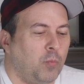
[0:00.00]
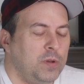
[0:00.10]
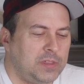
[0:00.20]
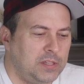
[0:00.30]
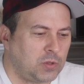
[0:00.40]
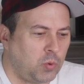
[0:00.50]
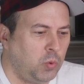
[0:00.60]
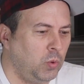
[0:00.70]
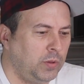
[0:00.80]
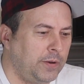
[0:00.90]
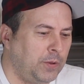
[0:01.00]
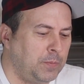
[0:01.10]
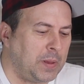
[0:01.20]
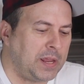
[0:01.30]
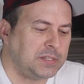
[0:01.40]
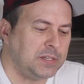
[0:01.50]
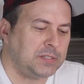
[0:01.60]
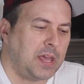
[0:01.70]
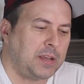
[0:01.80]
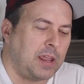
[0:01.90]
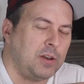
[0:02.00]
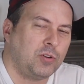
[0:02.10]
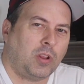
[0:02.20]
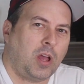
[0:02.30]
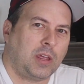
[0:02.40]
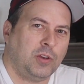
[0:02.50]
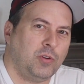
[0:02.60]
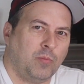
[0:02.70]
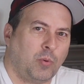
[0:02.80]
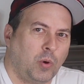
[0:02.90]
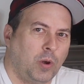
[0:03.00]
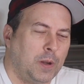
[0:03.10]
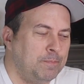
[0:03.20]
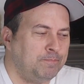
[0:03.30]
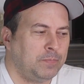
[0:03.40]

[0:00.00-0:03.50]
with these cool little pieces that interlock into a board,